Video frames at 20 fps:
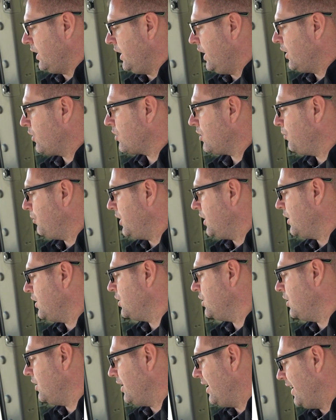the
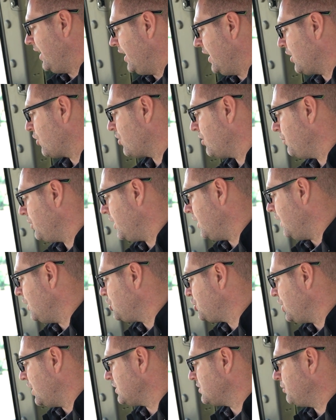increment, increment
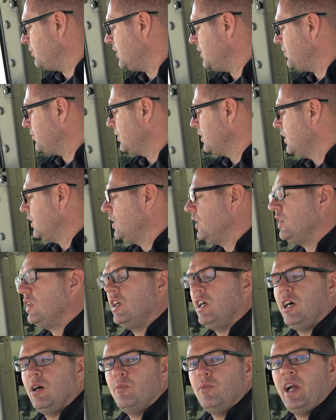adjustment,
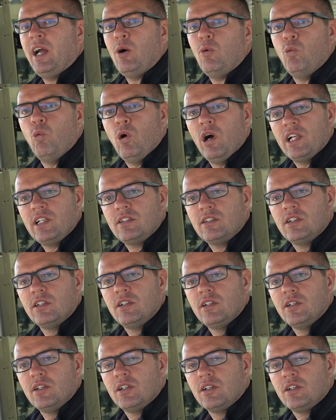um, at what